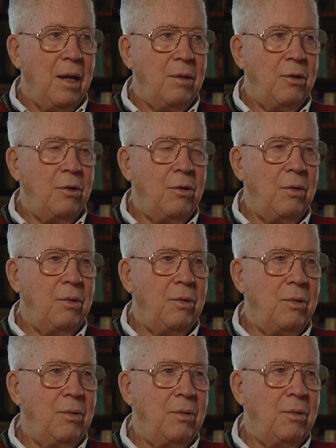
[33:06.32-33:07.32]

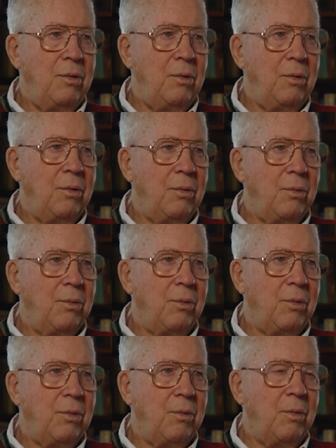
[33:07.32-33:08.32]

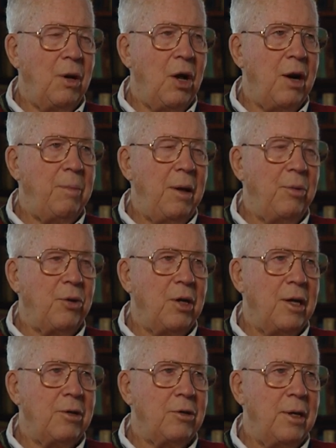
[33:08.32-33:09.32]
A lot of people
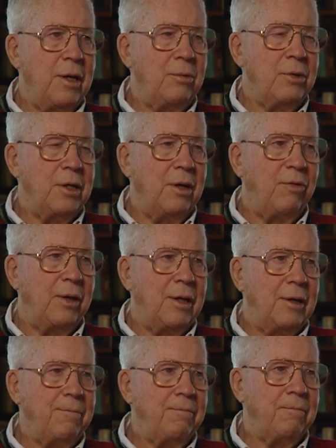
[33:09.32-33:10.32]
thought training was
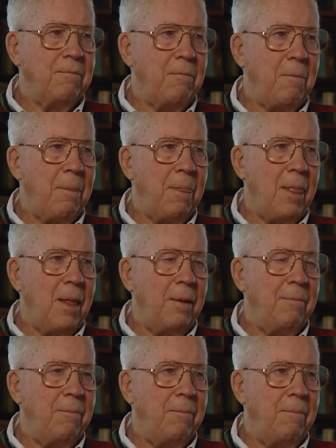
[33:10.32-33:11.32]
difficult,
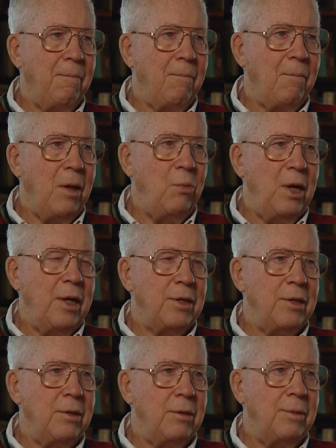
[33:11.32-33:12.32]
and we
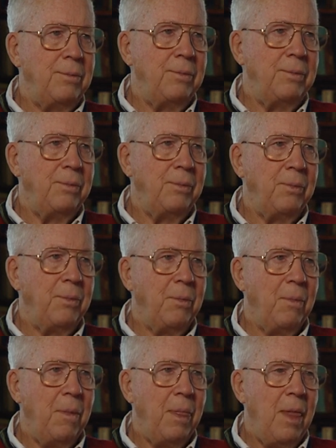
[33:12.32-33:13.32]
listened to them.
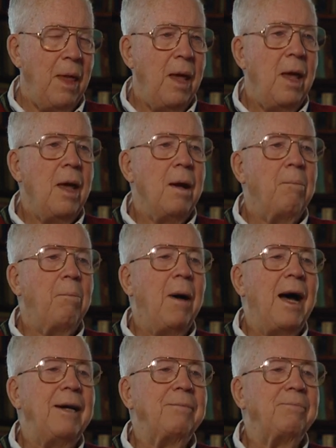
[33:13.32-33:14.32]

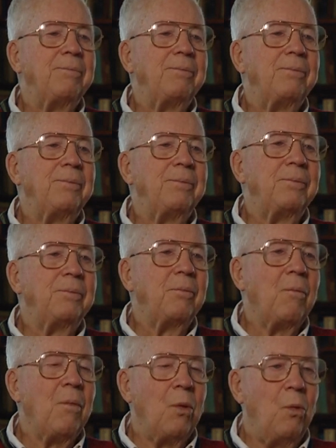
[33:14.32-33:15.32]
But
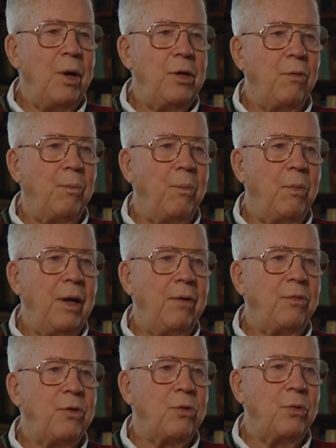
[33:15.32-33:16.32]
when you
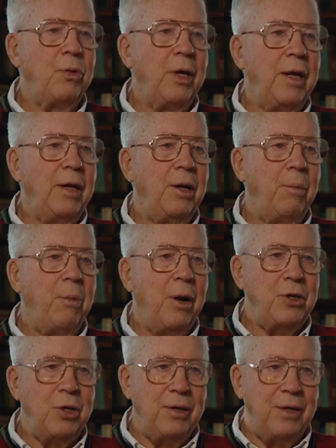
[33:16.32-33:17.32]
lived through the
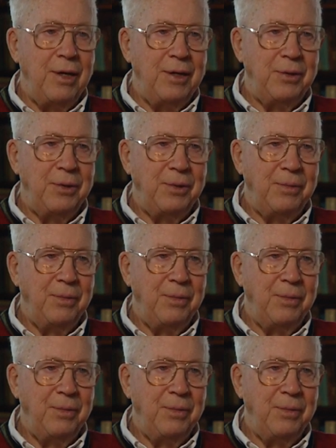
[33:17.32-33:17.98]
Depression years,